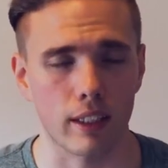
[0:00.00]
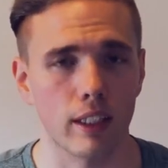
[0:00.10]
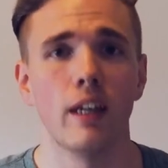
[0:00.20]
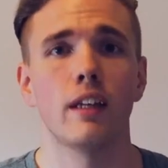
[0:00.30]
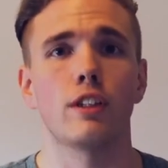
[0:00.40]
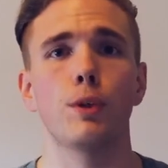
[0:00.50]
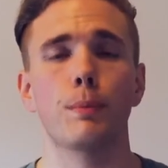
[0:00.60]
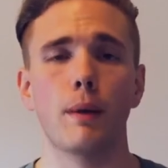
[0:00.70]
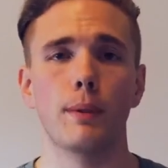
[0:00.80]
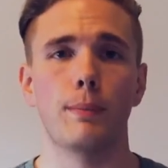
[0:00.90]
Like, you
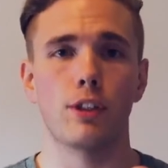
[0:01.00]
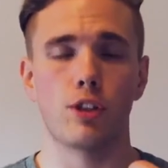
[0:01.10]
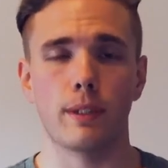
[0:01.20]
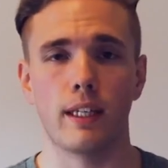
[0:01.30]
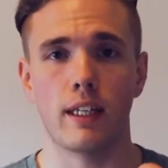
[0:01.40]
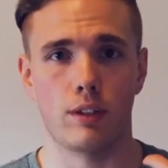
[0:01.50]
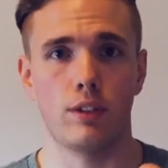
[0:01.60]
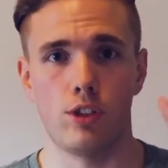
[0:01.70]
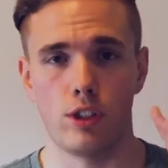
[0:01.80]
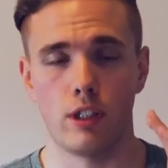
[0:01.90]
probably picture
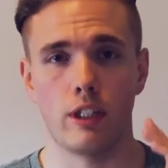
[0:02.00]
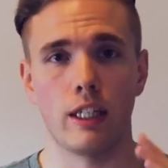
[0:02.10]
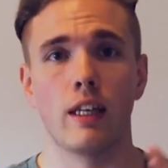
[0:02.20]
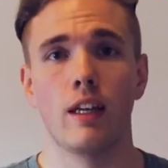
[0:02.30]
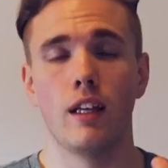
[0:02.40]
mechanical engineering